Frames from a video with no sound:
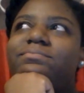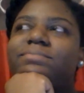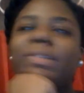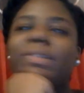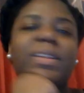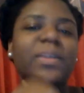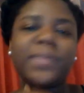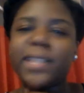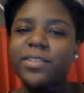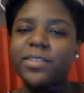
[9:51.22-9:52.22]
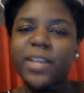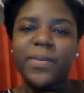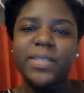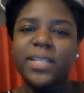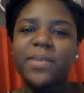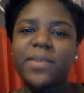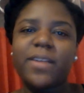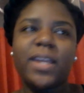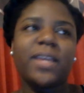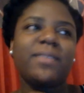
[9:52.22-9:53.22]
No, soundtrack wasn't
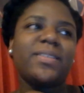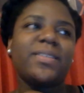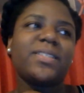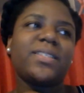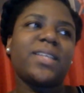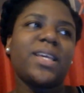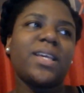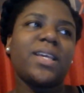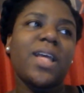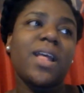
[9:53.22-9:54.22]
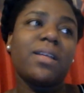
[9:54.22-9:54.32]
alright. It was just like, yeah.